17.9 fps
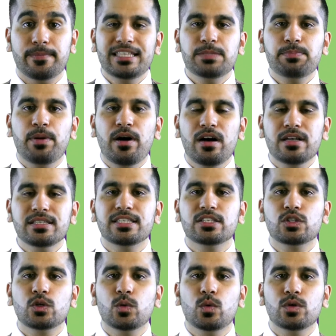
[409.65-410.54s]
This
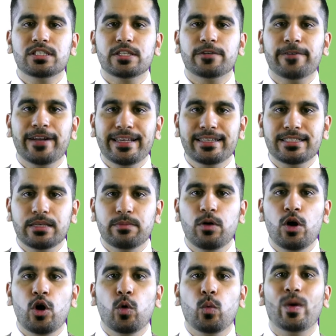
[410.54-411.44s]
passes towards the
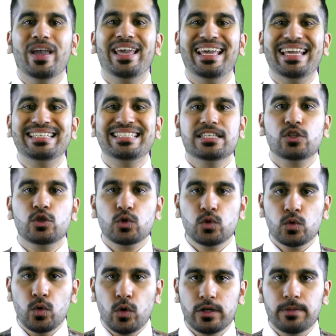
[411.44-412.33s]
rectum, where it is
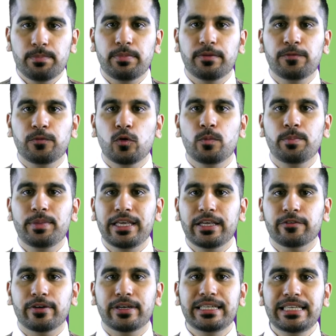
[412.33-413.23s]
stored before
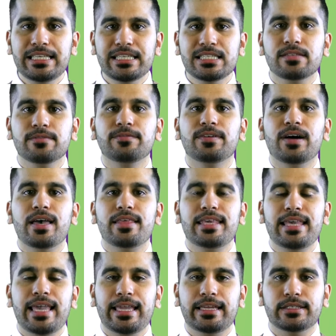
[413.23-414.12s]
being released via
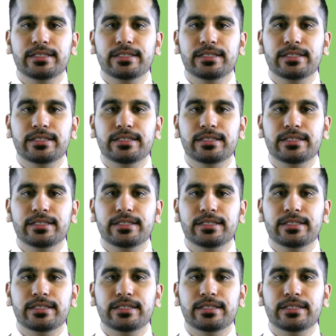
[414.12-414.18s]
the